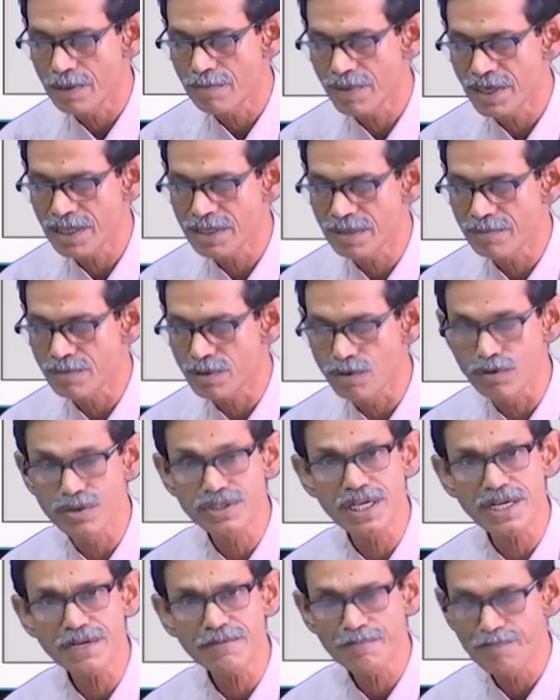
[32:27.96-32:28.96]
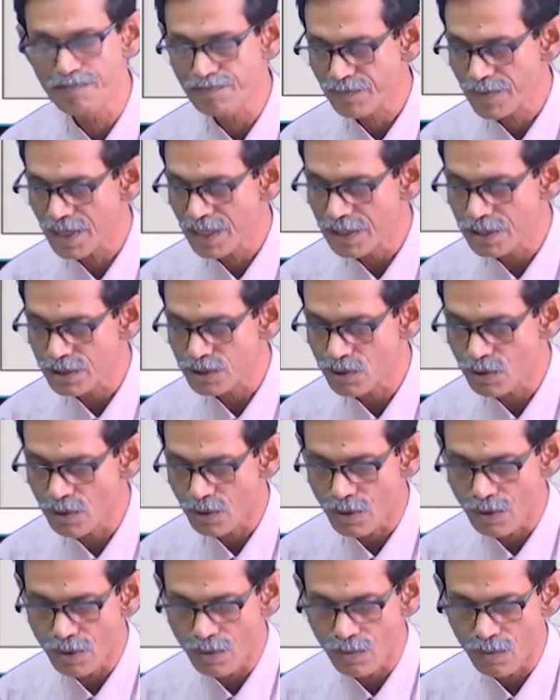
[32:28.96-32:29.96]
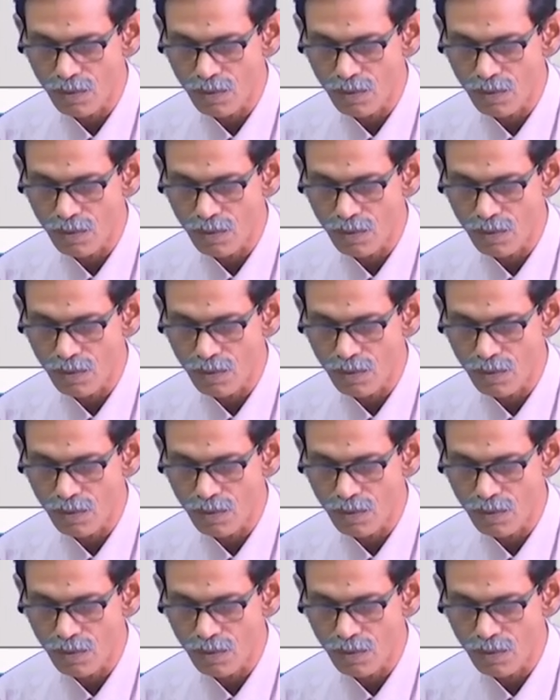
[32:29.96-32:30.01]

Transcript: make them closer. So,